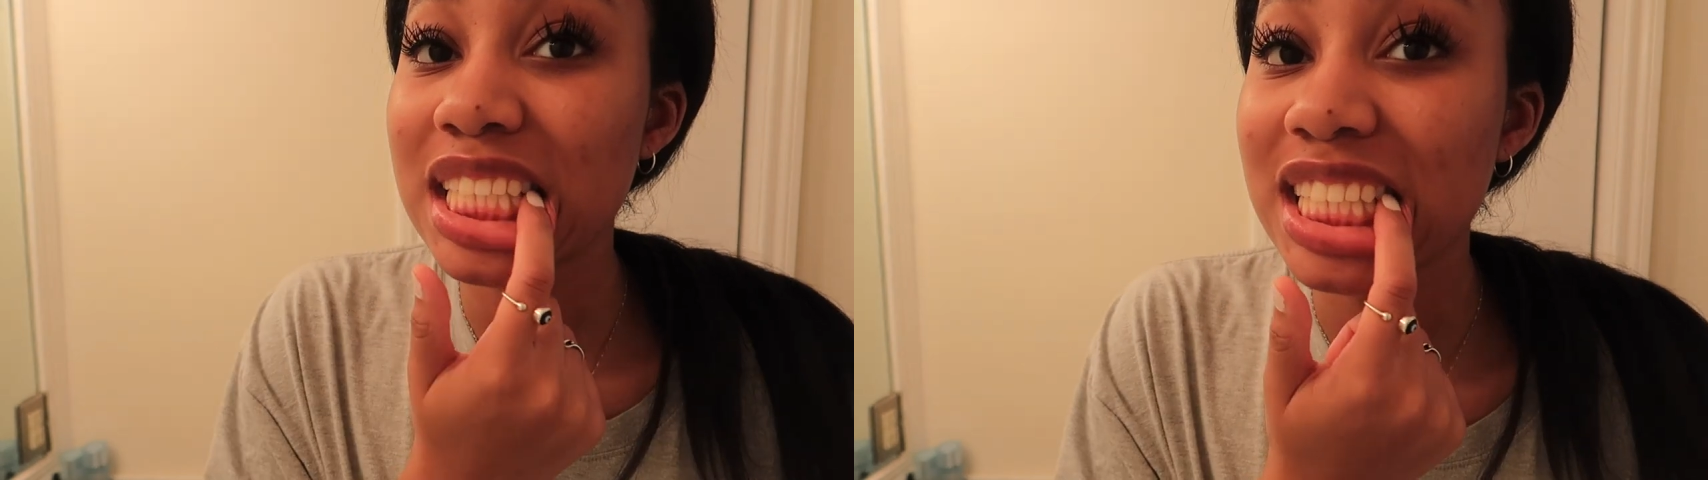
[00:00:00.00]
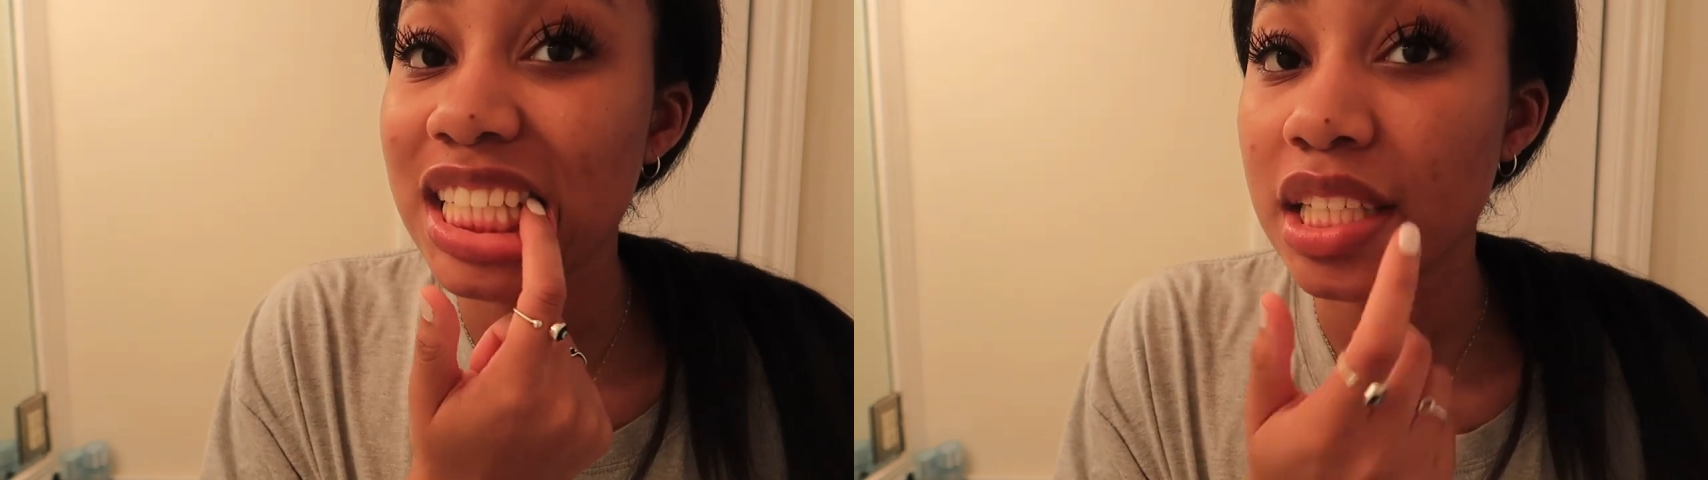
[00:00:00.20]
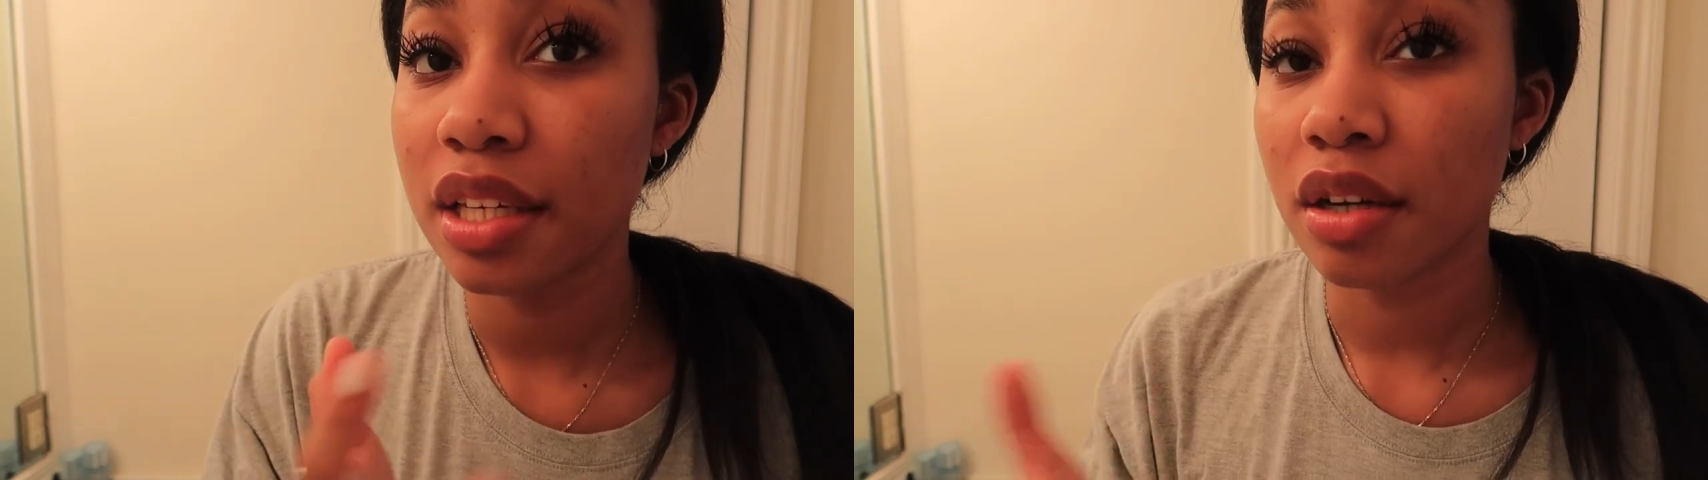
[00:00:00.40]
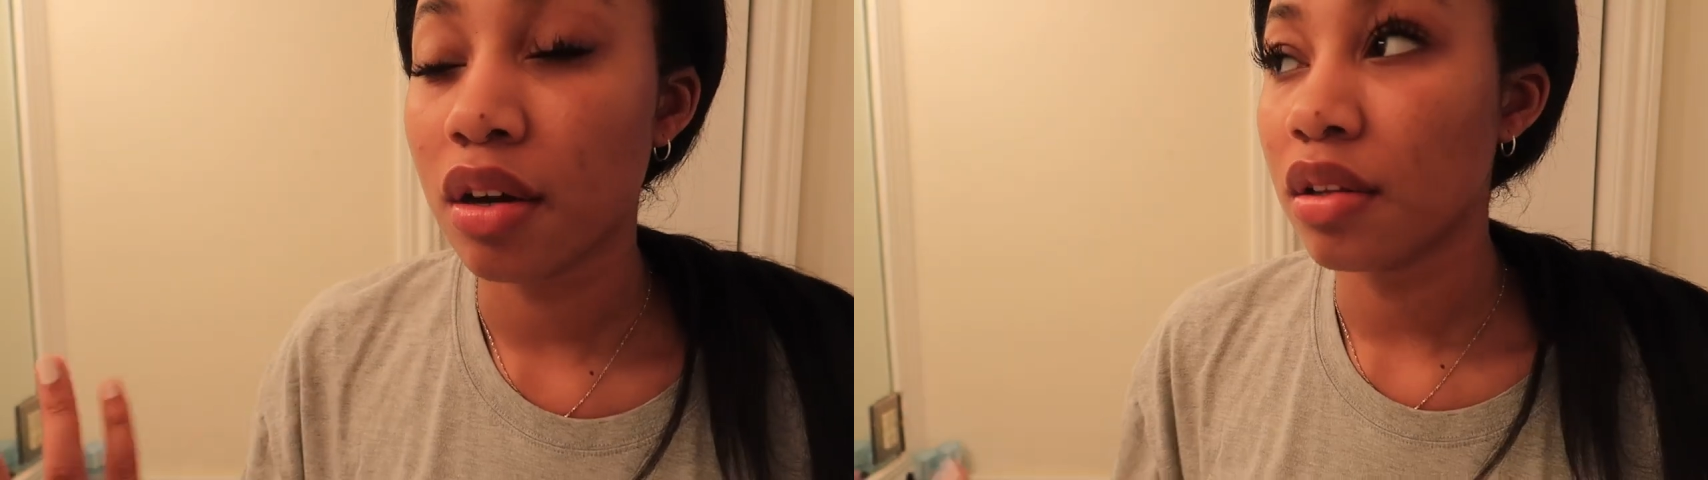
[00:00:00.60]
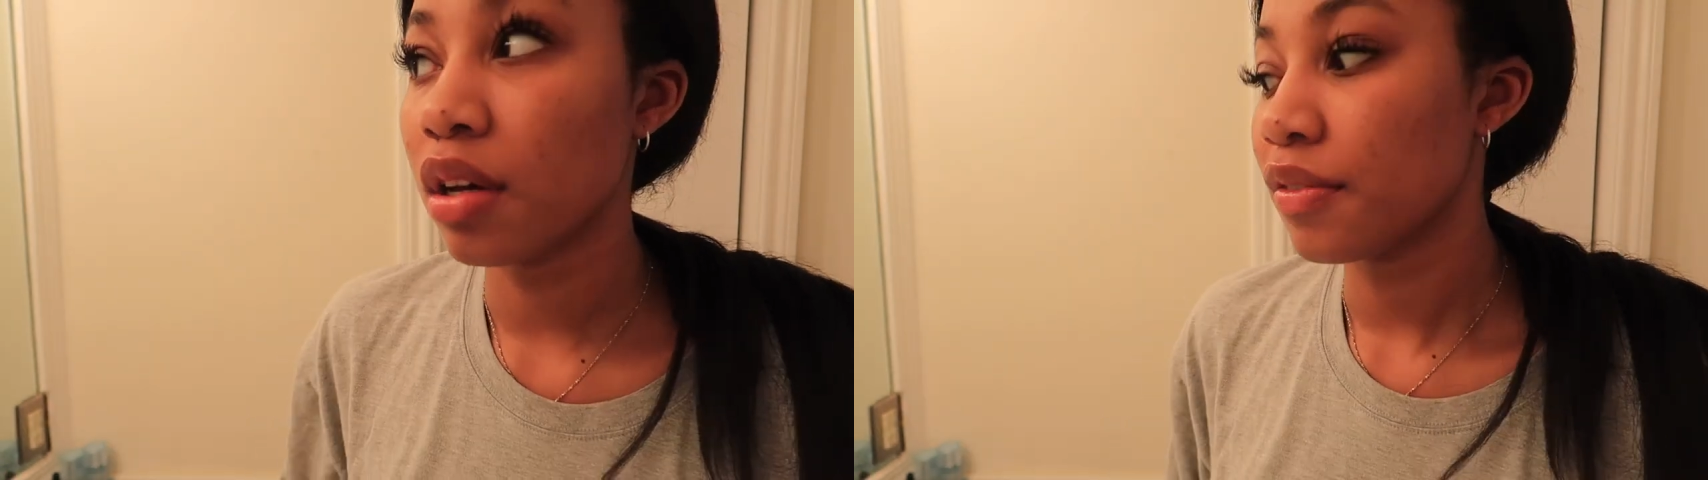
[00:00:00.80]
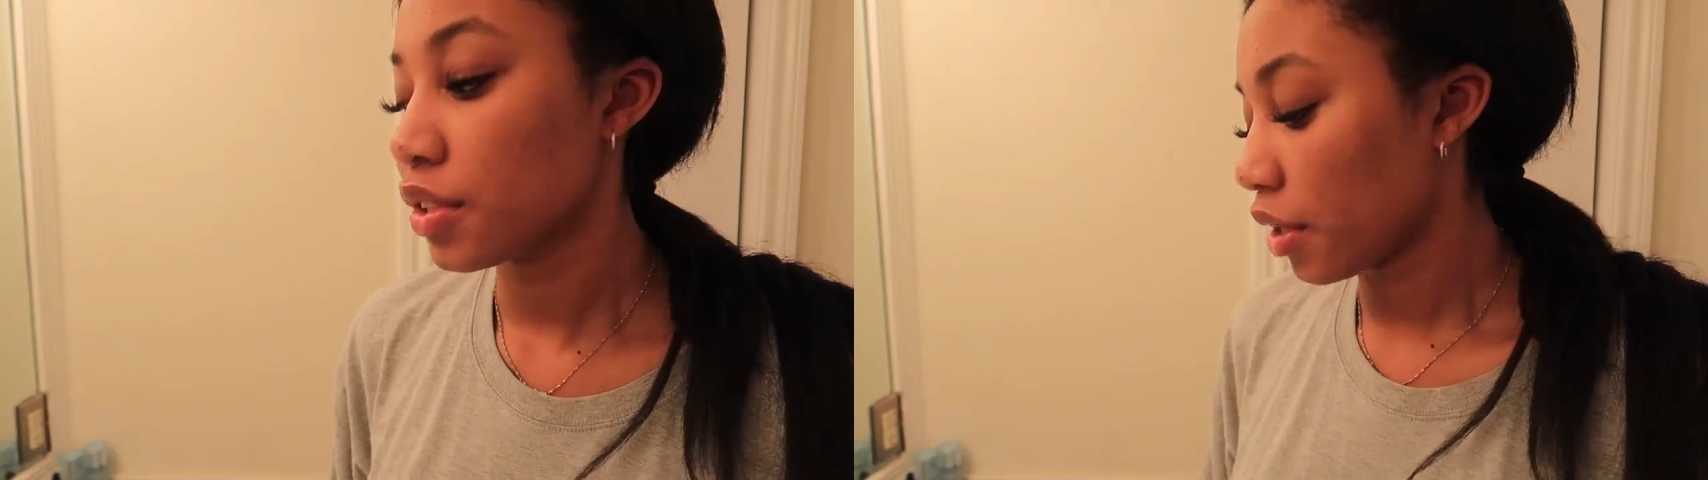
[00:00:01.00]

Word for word: Like they didn't get it all off.